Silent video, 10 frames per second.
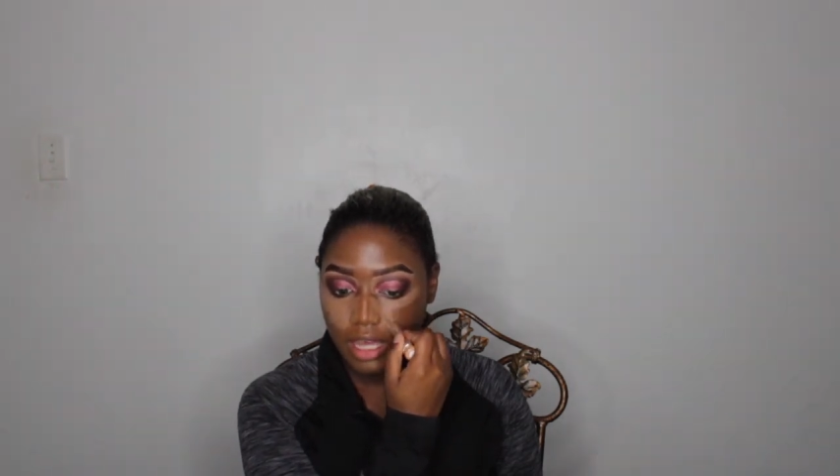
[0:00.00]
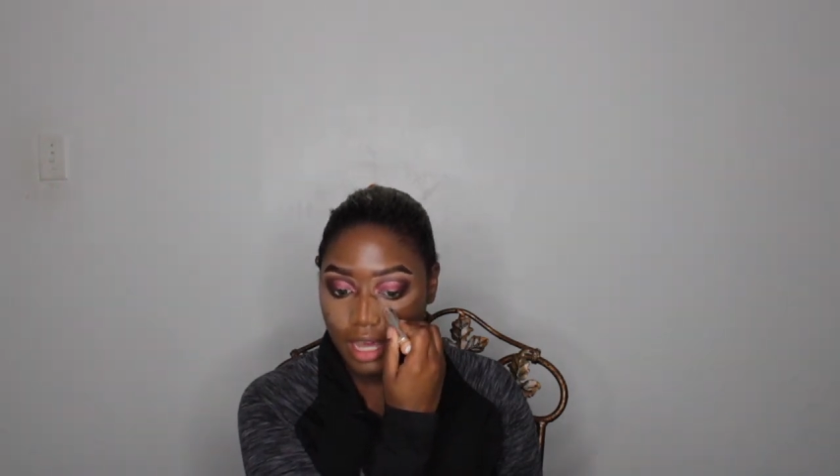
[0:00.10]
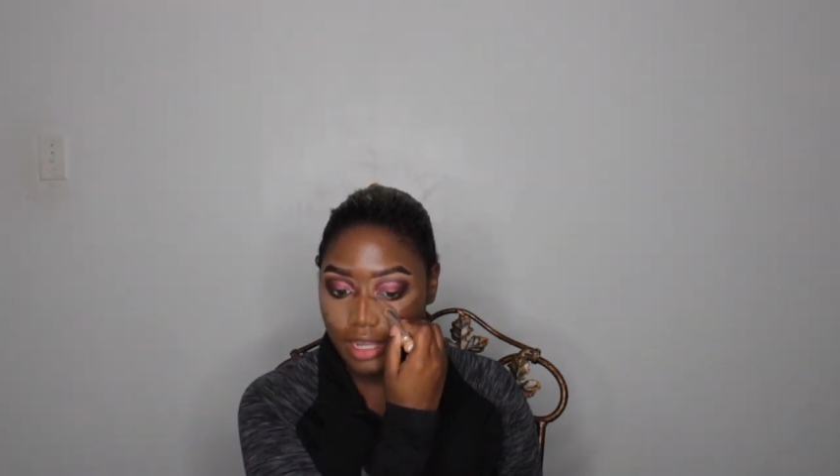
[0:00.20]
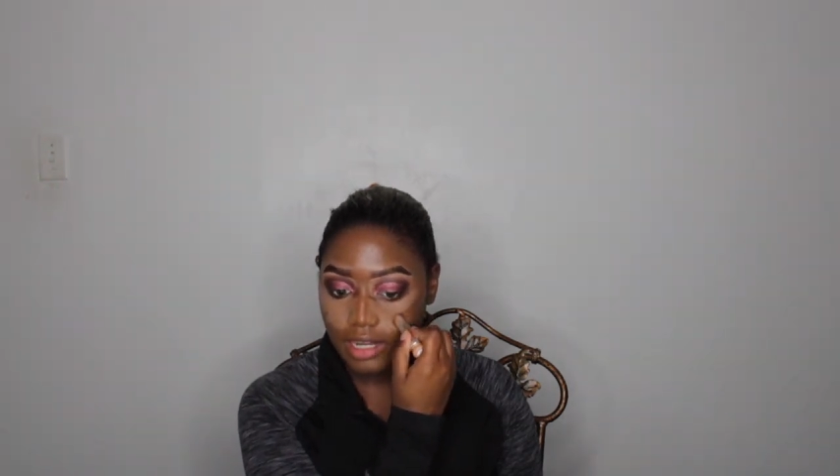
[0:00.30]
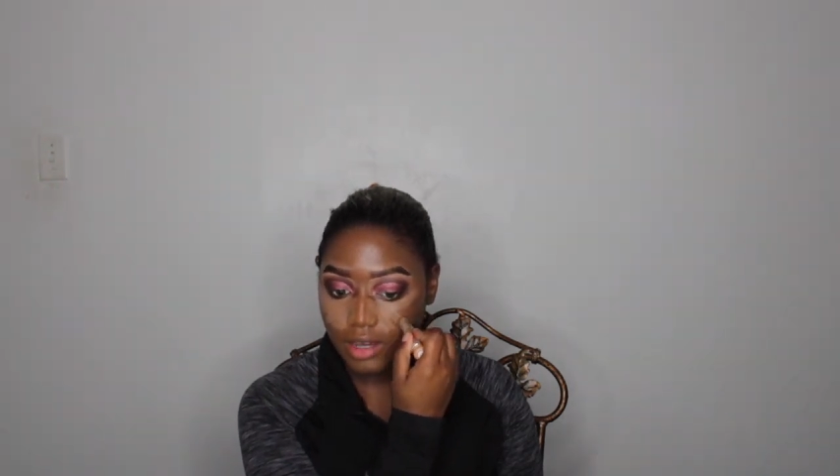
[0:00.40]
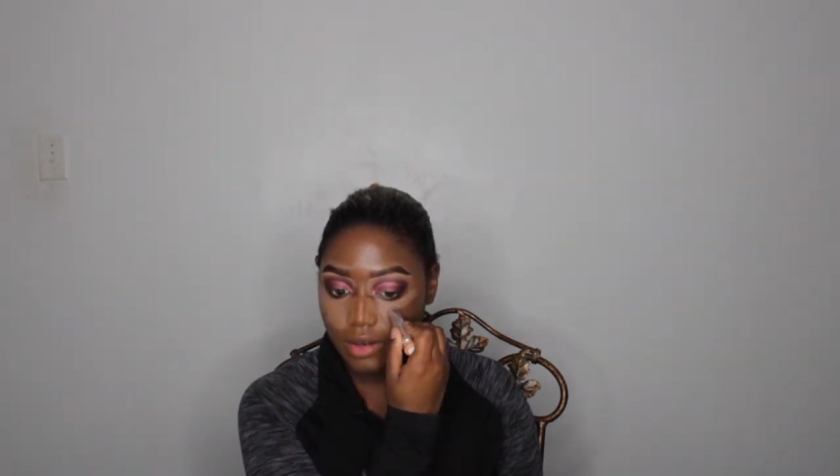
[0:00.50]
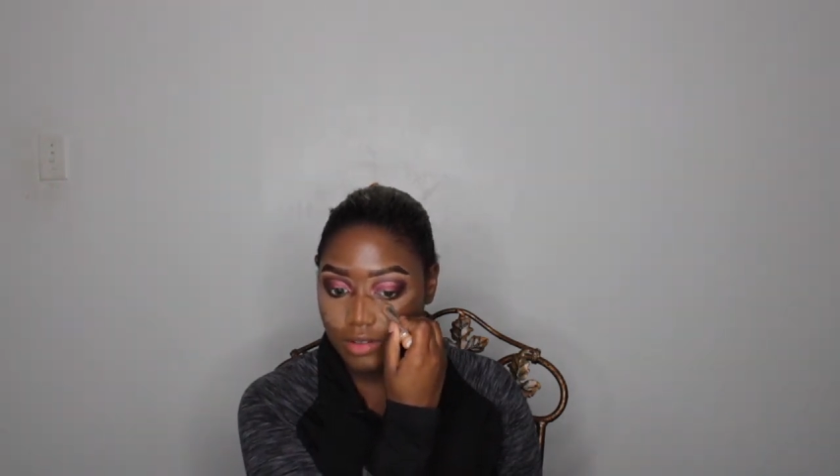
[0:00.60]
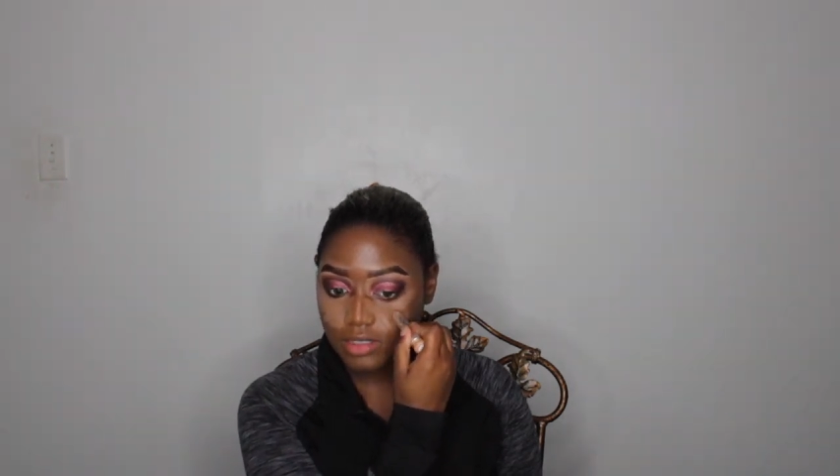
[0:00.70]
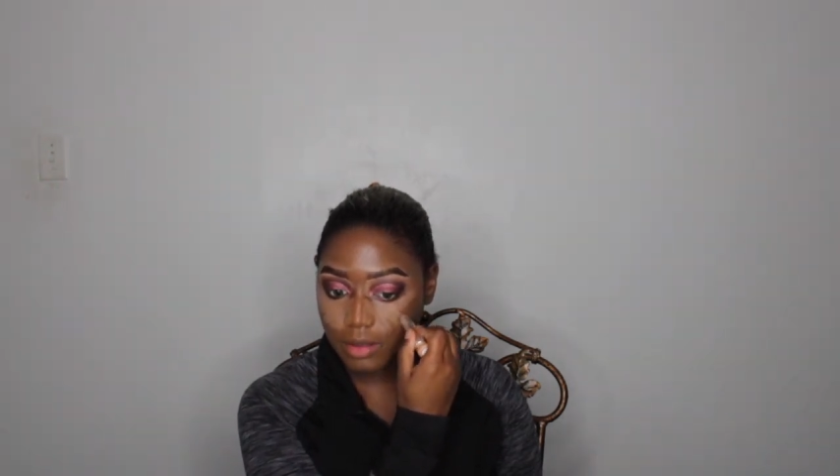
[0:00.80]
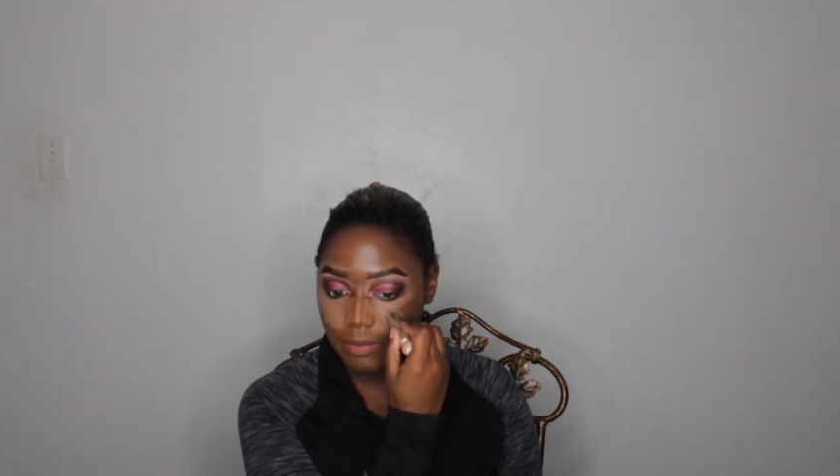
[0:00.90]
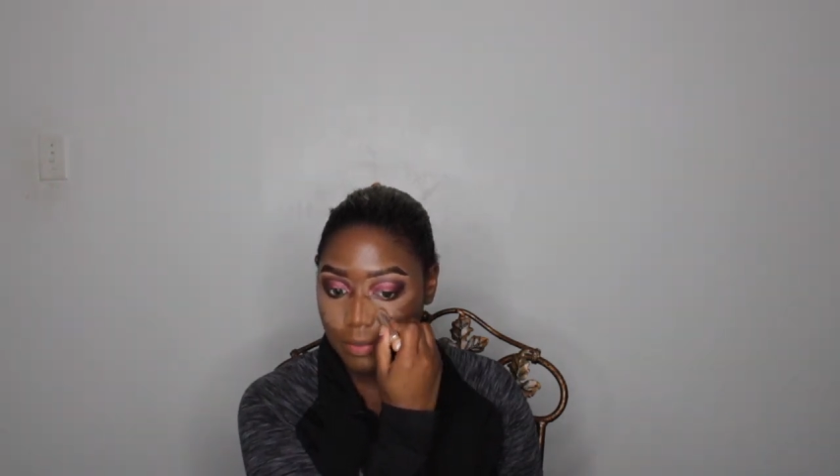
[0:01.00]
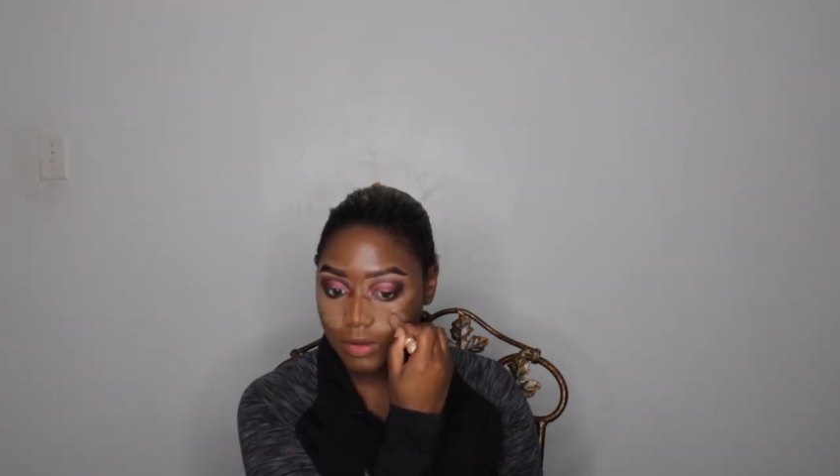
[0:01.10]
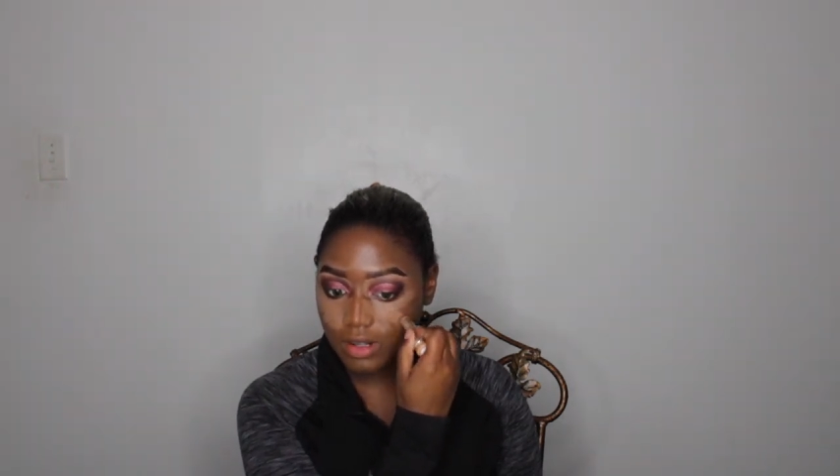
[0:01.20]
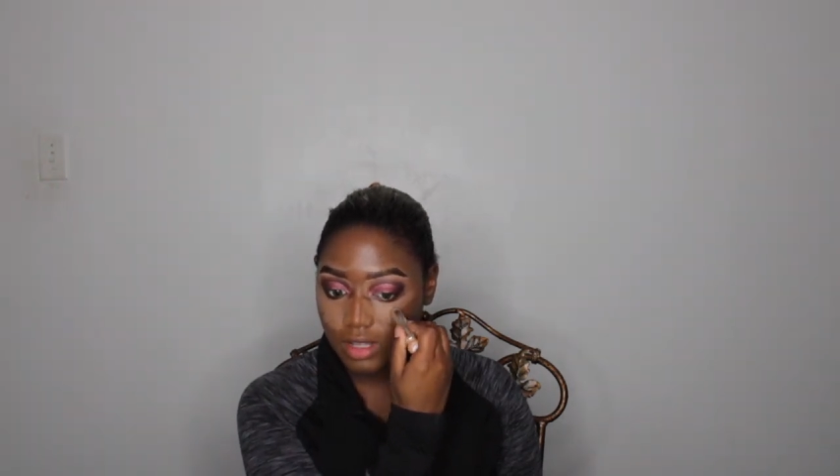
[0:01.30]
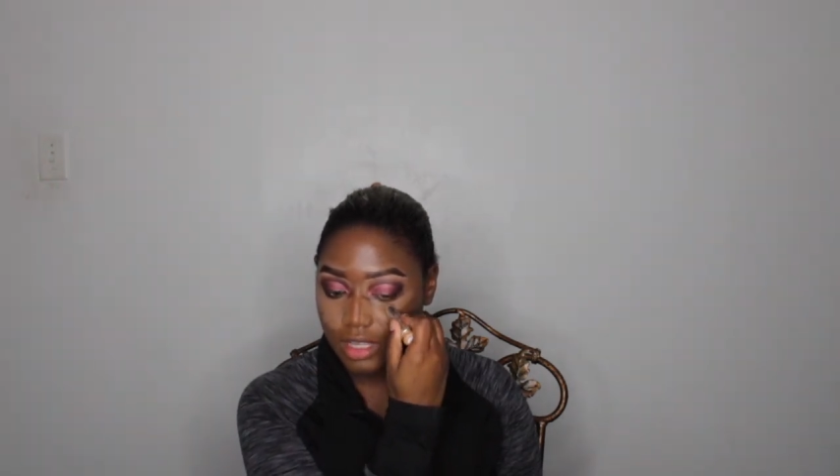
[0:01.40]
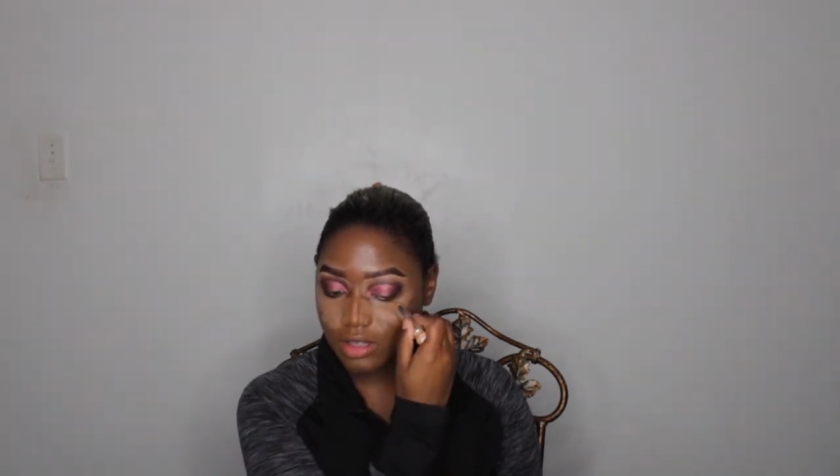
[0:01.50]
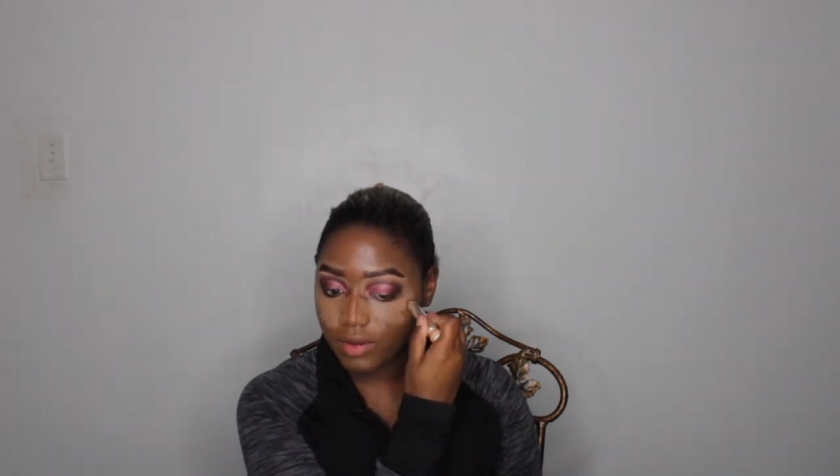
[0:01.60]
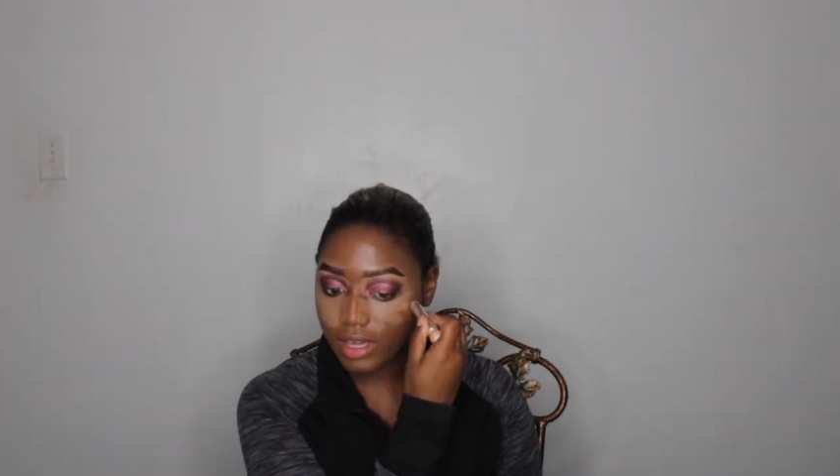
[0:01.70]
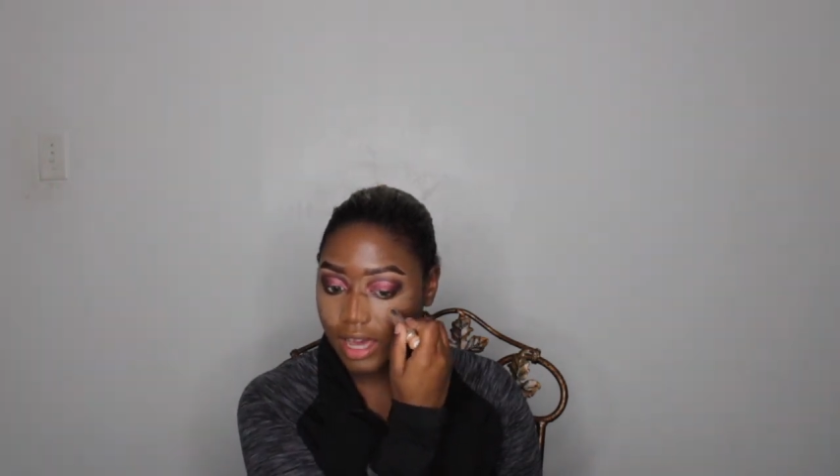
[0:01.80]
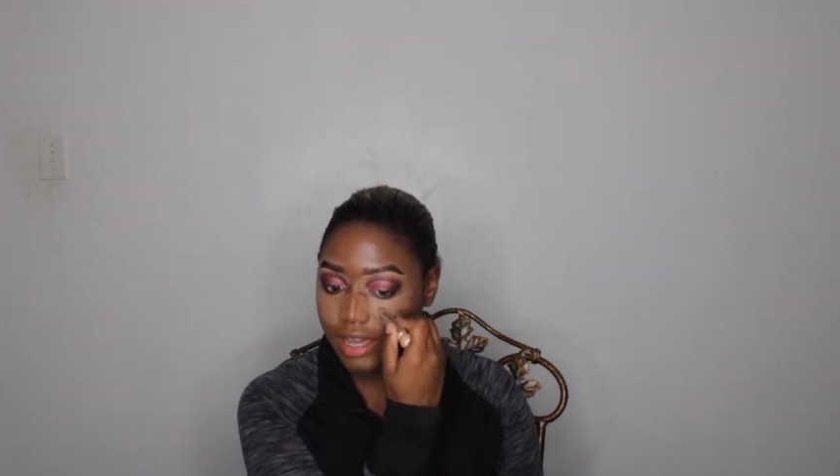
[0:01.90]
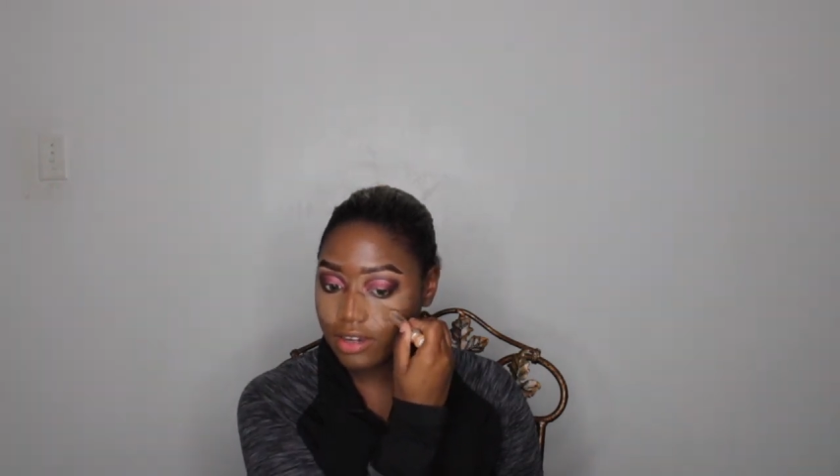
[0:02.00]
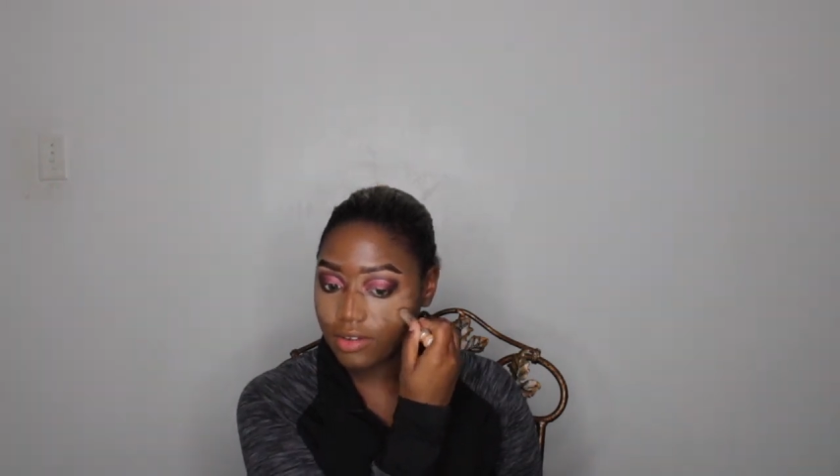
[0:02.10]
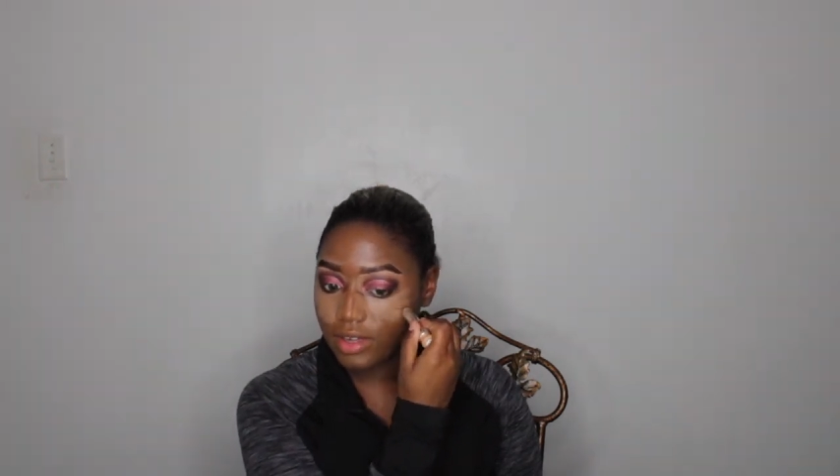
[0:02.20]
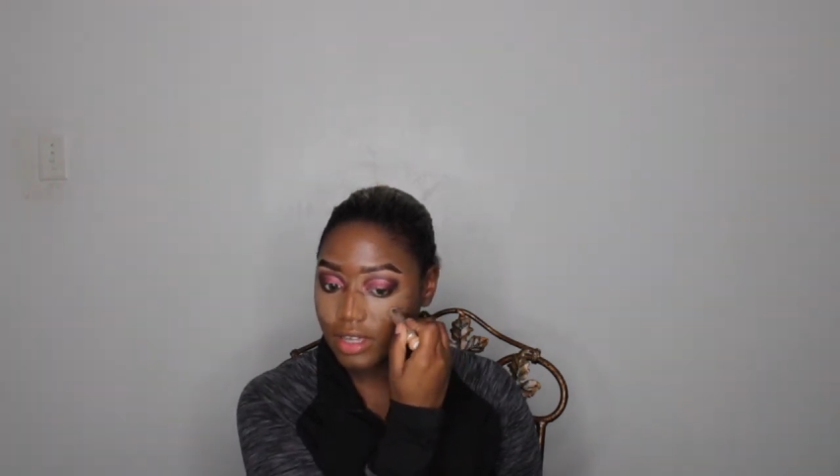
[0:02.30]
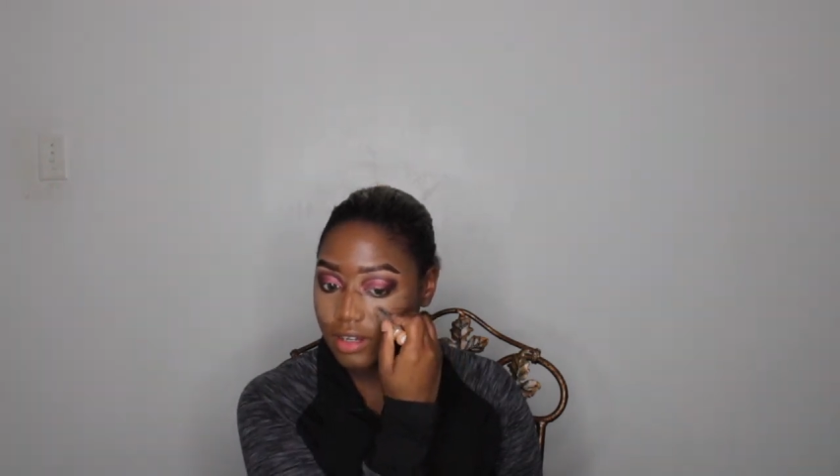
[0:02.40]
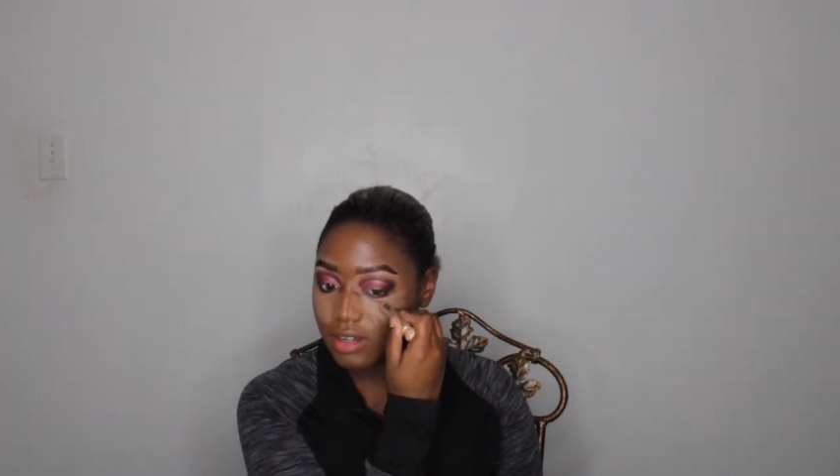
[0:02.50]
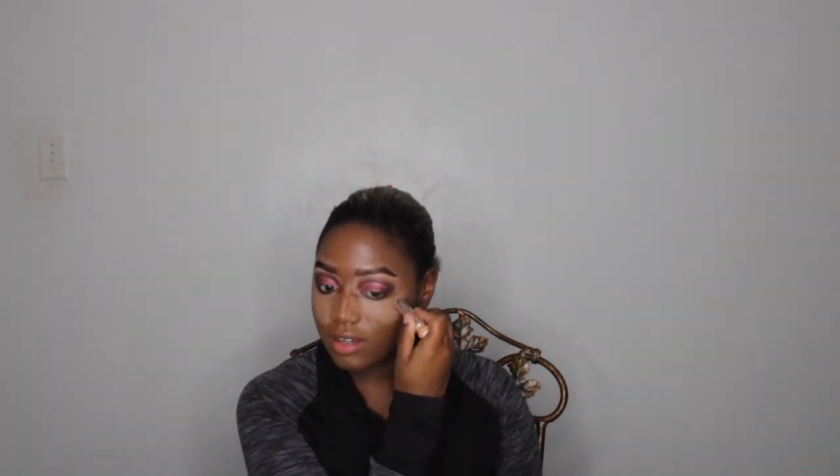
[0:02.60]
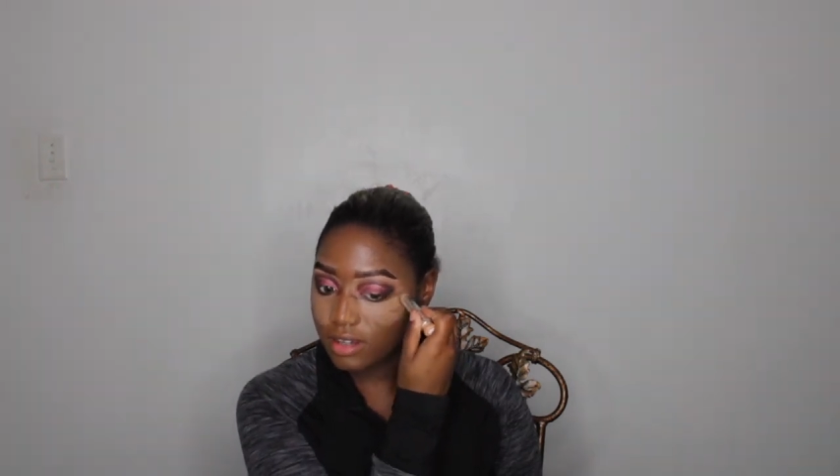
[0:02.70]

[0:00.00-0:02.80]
I know some people don't like the way I do it,